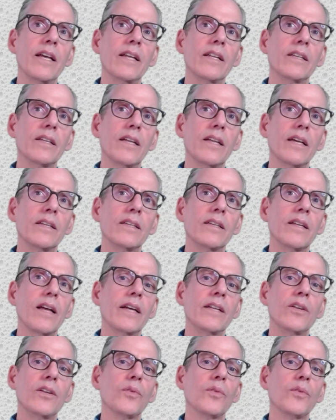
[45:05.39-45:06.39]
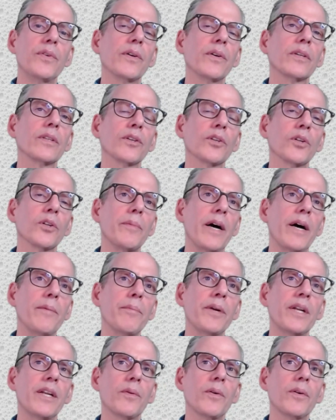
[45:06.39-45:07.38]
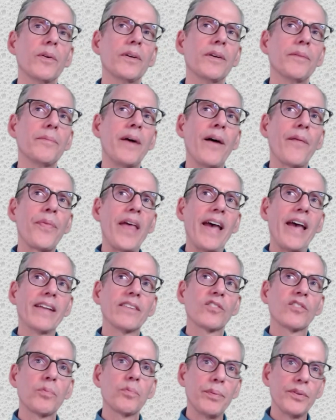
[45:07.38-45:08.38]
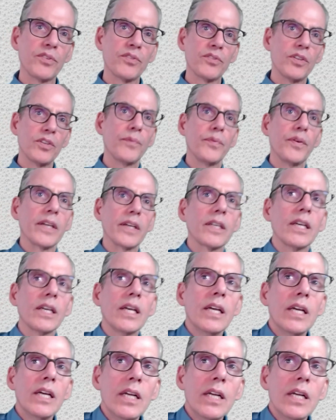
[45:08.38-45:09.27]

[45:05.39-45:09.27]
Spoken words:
and I know very little about that specific.